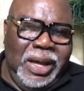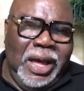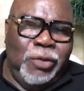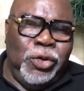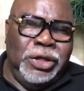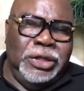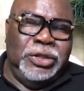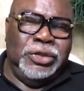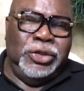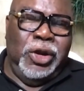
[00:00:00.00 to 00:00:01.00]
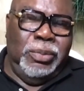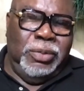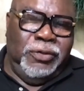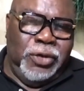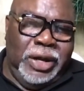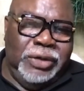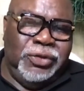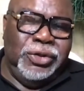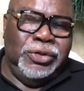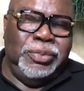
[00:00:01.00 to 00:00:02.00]
I wanted to start before I
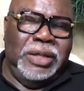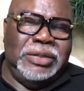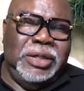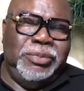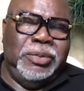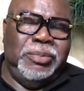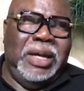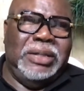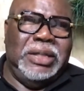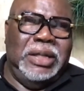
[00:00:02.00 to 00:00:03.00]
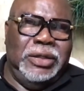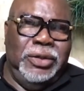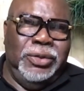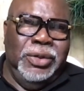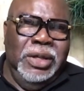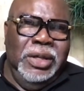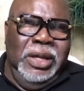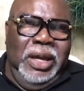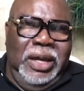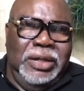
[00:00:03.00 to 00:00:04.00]
introduce my subject by telling you
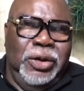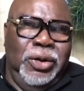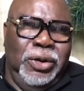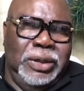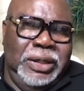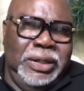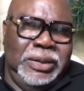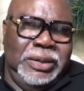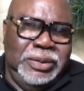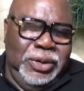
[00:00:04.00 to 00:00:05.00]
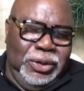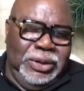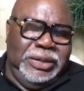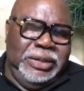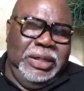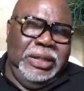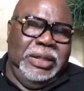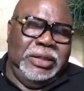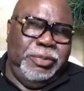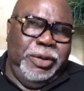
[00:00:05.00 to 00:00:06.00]
an early teen
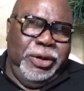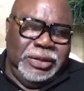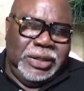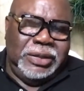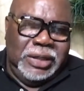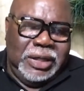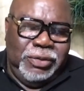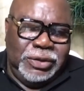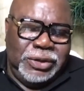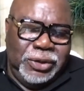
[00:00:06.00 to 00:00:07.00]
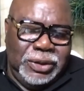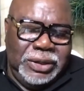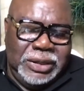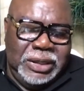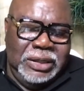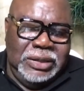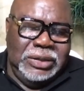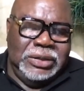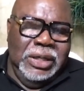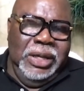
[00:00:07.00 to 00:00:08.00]
experience. I think I was early
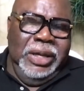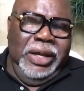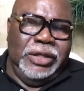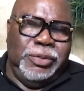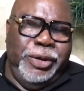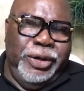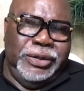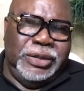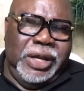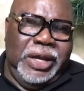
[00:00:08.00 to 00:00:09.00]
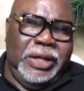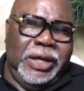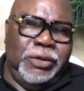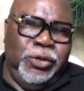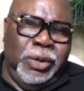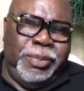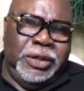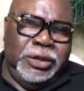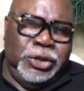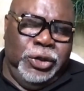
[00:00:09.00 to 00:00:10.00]
teens experience I had. I grew up in
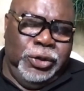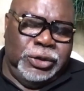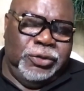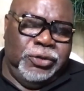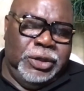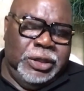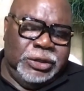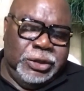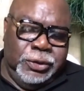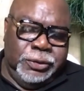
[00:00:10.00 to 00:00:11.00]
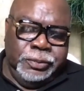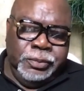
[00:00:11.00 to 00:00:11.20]
a church, a traditional